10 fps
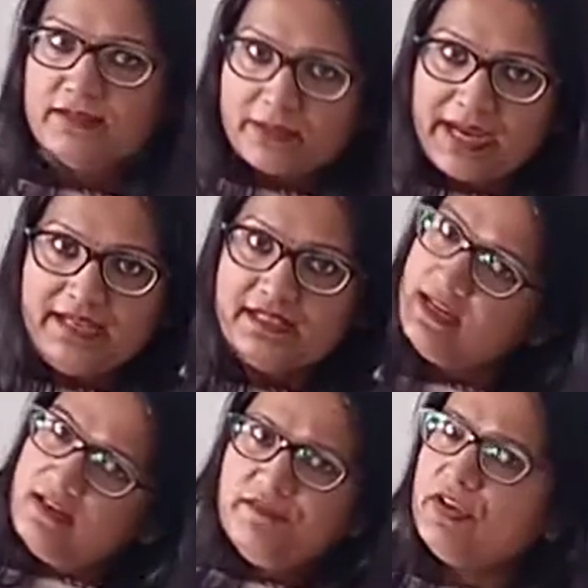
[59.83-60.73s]
Right?
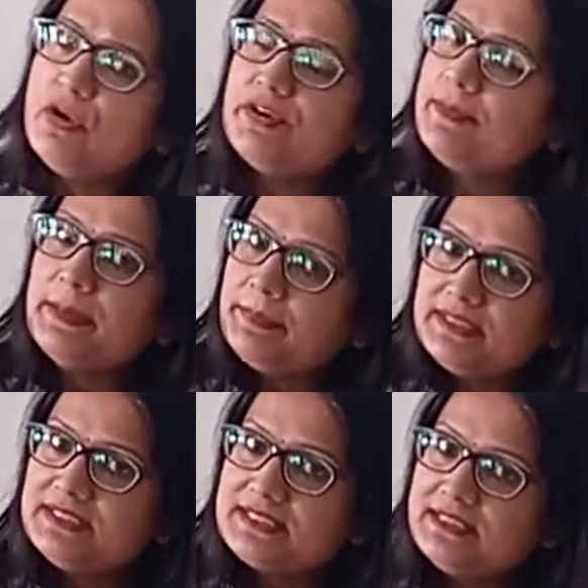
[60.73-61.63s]
We all remember
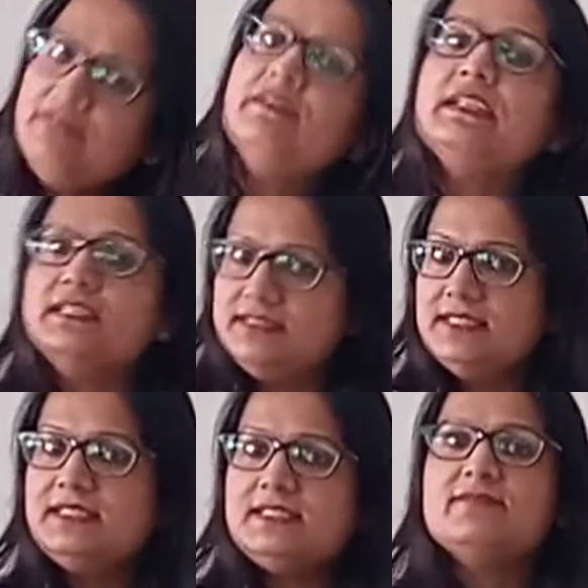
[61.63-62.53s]
this now? We did
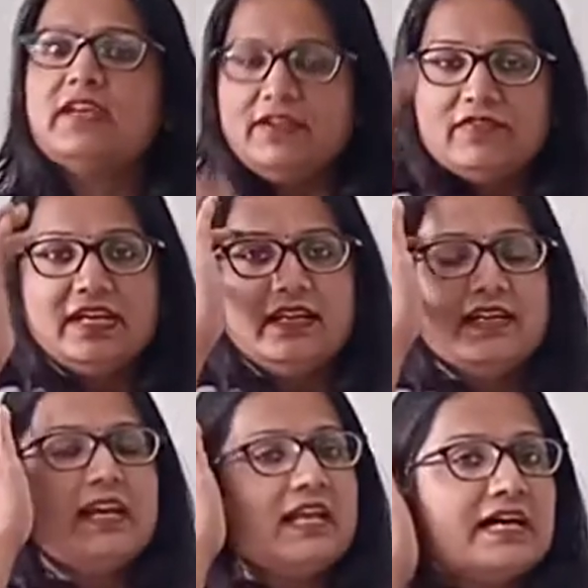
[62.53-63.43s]
this very well in
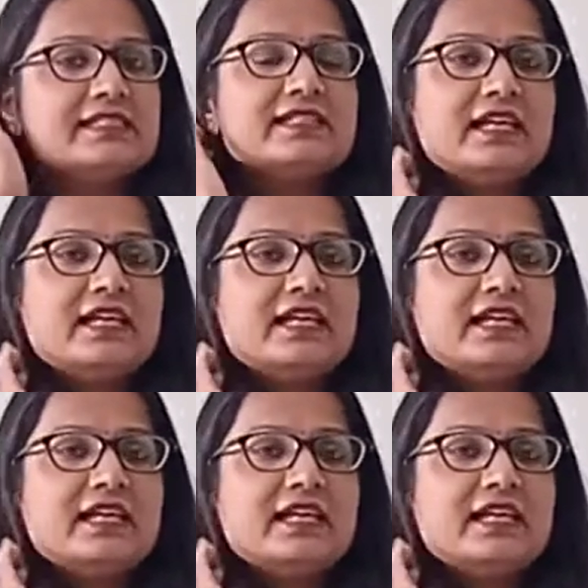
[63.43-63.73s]
our last